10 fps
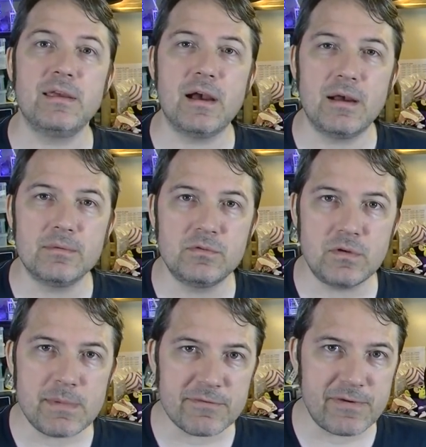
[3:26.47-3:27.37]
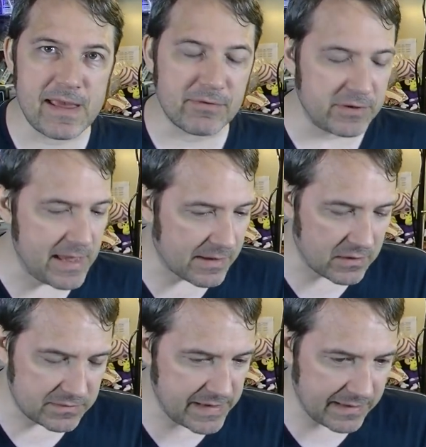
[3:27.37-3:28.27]
Uh, do me a favor. Yeah,
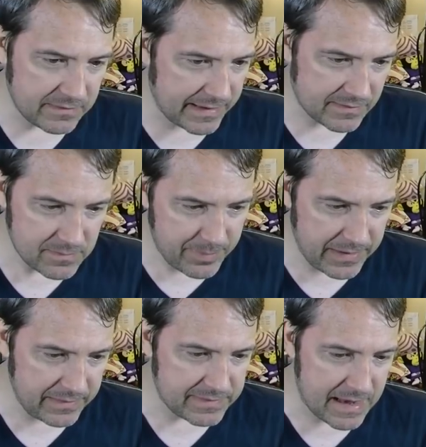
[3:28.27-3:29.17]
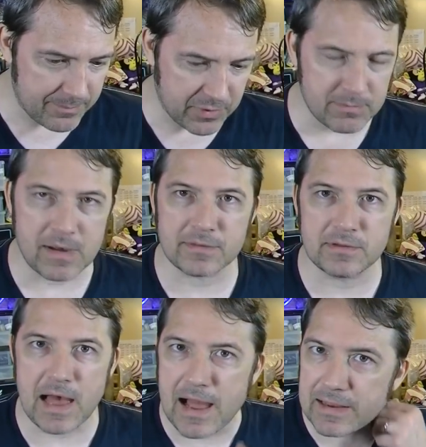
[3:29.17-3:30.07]
go, take take some pennies out, put them on the
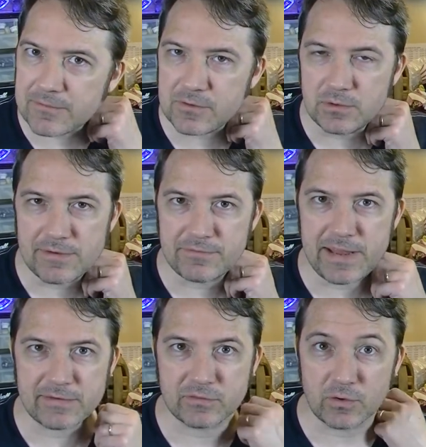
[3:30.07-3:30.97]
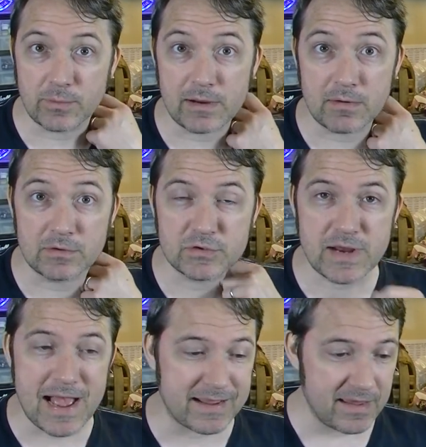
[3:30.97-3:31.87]
line if you live next to a railroad
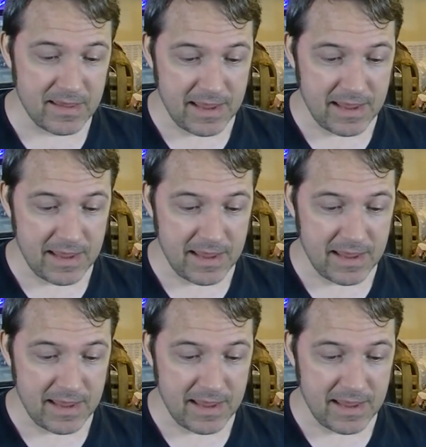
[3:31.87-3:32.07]
track,